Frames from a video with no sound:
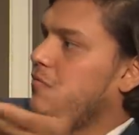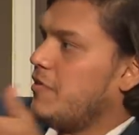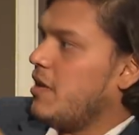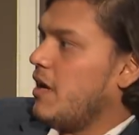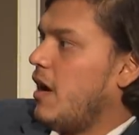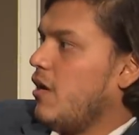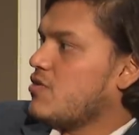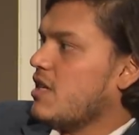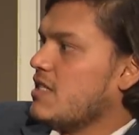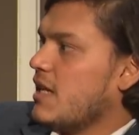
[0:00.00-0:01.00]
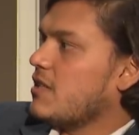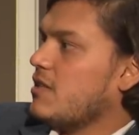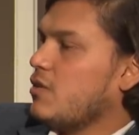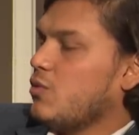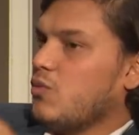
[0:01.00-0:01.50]
for the outside
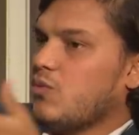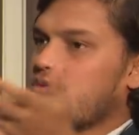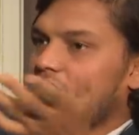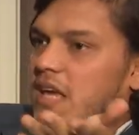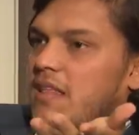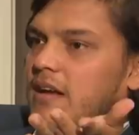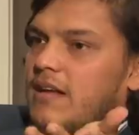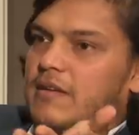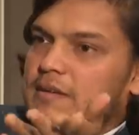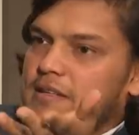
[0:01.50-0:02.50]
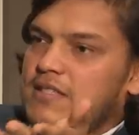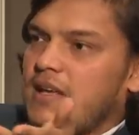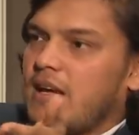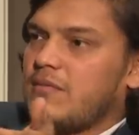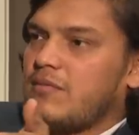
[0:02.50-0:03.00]
sector to say that it's,
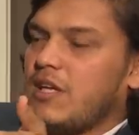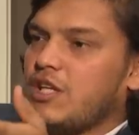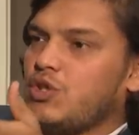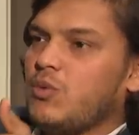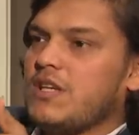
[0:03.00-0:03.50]
uh, the issue